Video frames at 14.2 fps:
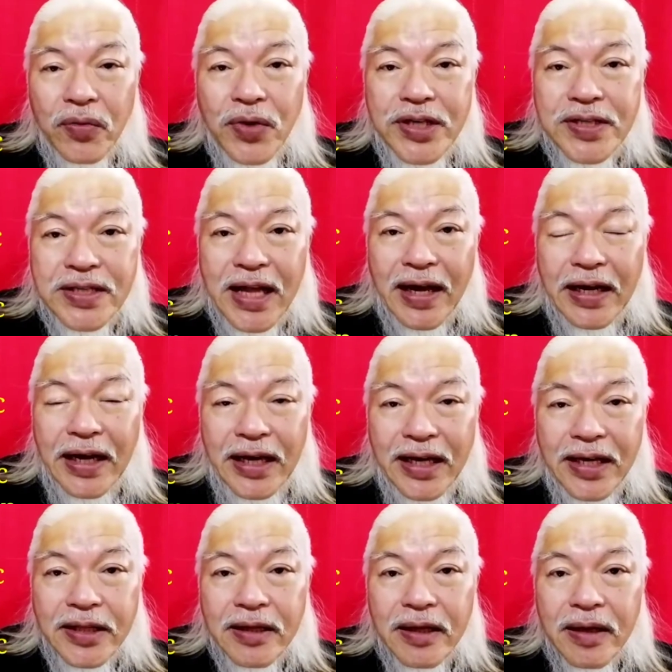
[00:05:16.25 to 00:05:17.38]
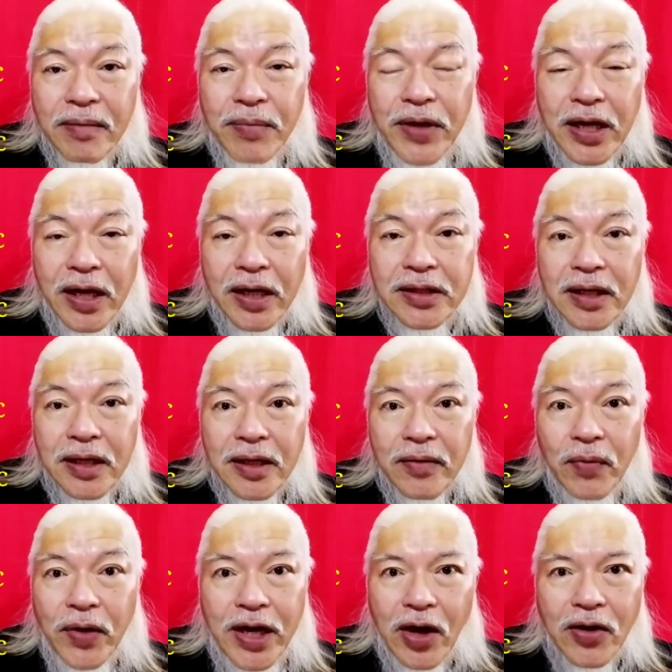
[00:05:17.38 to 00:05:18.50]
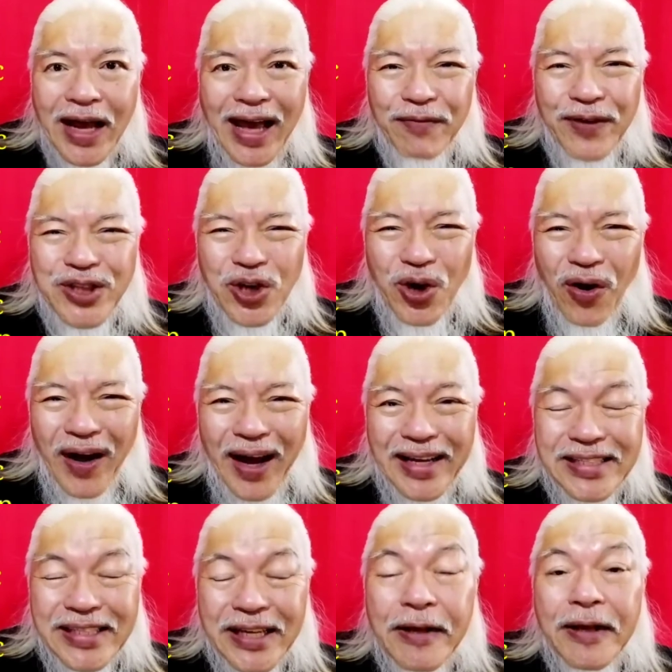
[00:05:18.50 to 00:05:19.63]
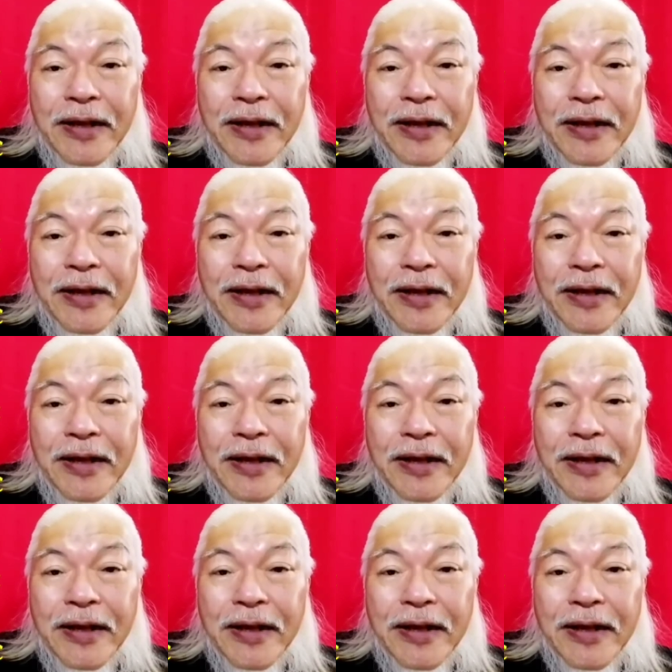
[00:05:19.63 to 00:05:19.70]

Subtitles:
We study it because we don't have a choice.